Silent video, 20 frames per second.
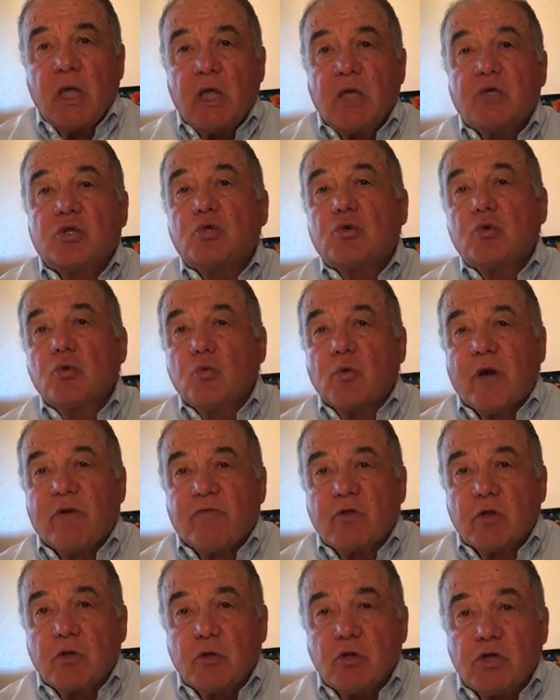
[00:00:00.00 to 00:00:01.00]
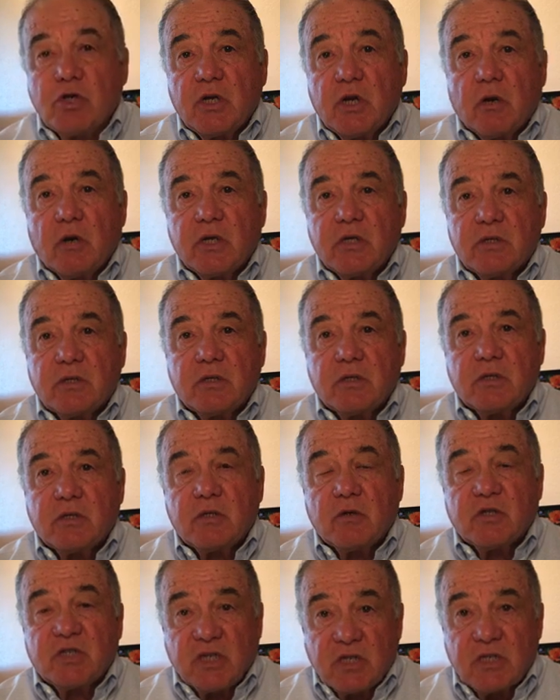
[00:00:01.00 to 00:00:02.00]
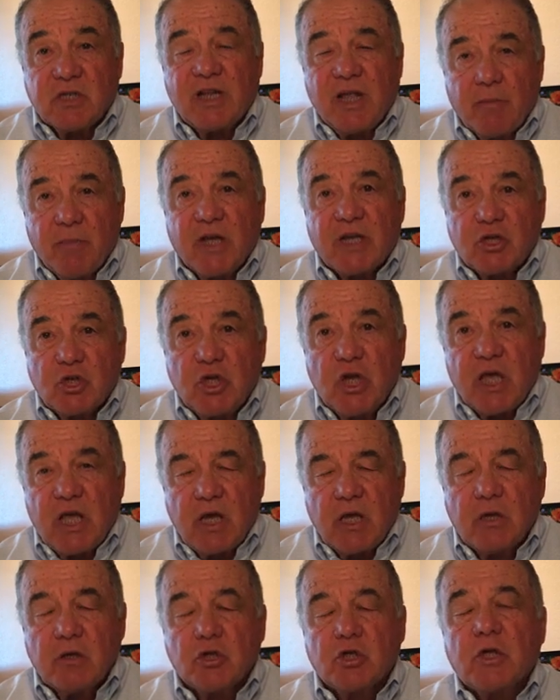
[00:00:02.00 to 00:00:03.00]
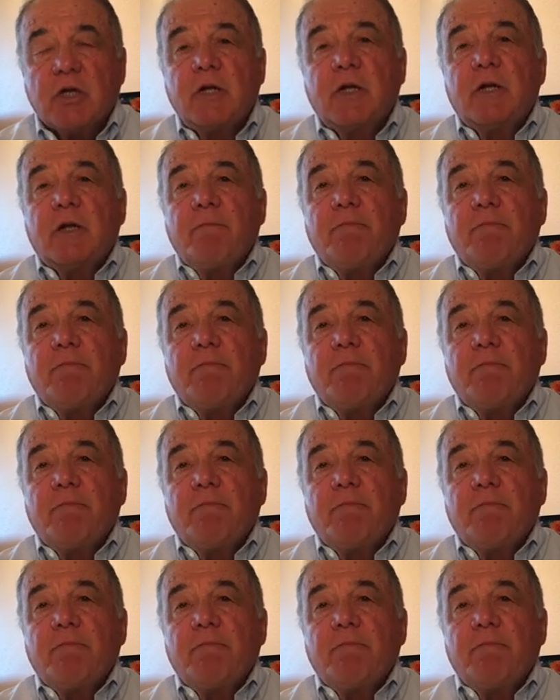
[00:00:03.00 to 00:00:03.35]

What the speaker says: is true revolutionary systemic change.